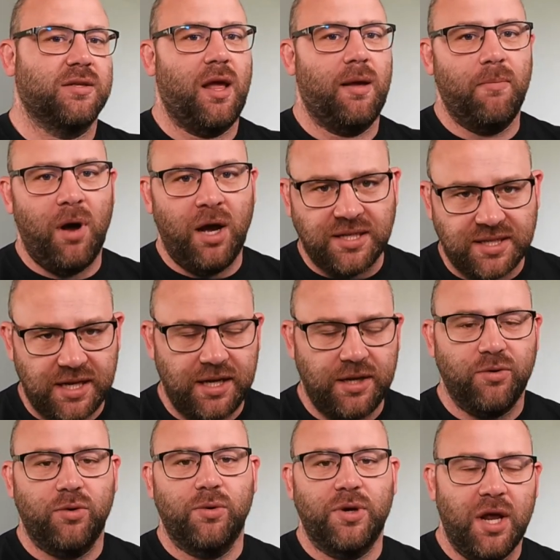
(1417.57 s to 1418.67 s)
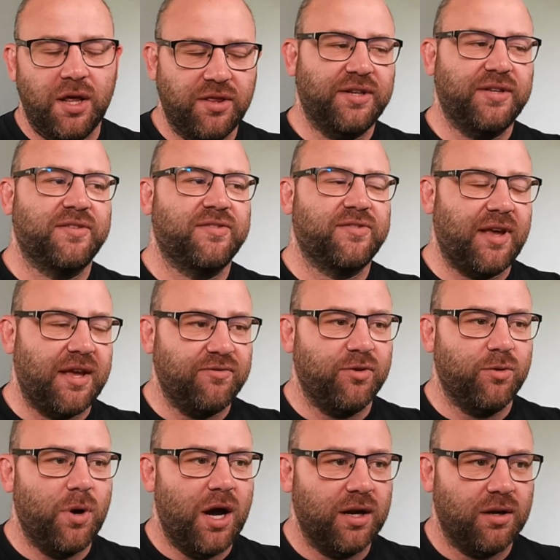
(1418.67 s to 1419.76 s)
like MySQL and other
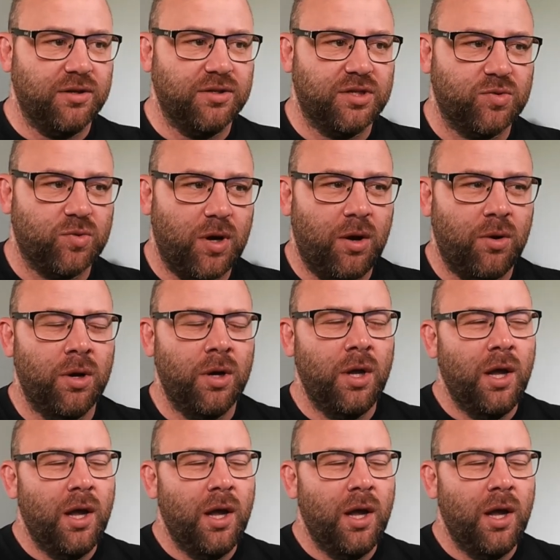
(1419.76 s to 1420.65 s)
stateful workloads as well.